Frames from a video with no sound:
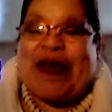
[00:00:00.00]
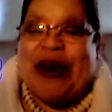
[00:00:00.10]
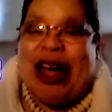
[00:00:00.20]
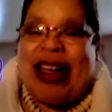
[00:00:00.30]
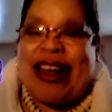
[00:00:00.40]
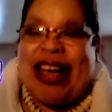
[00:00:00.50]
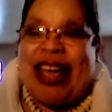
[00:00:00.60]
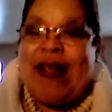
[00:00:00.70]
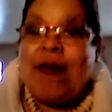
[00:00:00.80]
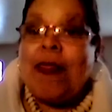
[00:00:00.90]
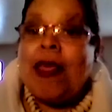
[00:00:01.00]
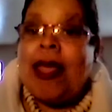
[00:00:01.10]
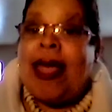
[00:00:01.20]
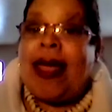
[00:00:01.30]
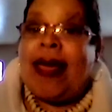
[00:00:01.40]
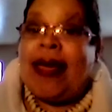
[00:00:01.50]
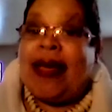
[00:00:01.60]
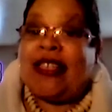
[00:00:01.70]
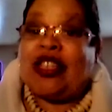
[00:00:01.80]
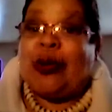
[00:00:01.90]
Friday
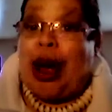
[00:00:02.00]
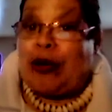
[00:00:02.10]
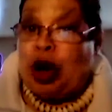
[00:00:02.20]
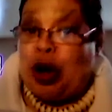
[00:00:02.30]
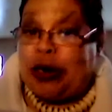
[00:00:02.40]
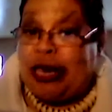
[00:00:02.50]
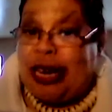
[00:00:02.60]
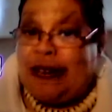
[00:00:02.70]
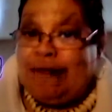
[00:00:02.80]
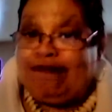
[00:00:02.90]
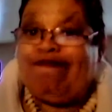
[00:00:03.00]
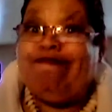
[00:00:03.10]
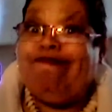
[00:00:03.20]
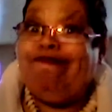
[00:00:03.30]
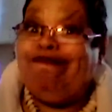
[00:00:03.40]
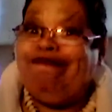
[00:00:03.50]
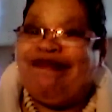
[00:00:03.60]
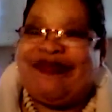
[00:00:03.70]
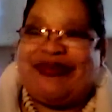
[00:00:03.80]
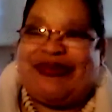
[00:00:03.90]
is Groundhog Day.
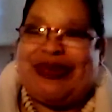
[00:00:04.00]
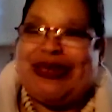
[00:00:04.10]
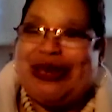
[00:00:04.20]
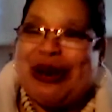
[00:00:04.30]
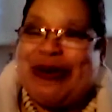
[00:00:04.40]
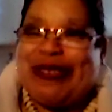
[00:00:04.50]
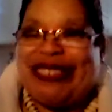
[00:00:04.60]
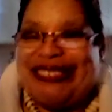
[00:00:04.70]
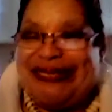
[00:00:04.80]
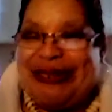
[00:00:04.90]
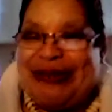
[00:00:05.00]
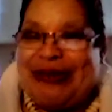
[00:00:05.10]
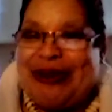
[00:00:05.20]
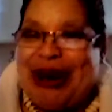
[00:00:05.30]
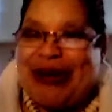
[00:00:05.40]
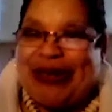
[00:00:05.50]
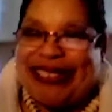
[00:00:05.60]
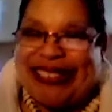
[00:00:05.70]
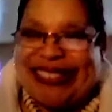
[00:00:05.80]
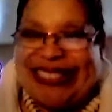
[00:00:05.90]
So we'll see if the
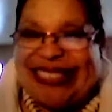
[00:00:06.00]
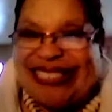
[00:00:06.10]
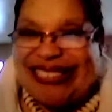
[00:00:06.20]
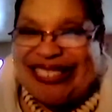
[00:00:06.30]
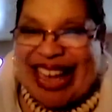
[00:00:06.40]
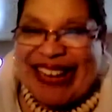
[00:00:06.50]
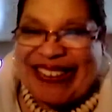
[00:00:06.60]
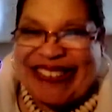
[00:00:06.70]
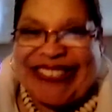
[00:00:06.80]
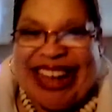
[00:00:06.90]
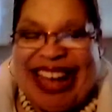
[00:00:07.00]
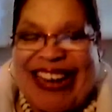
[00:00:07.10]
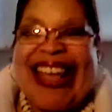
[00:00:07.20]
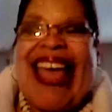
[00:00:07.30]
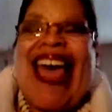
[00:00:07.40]
groundhog can see his shadow or not.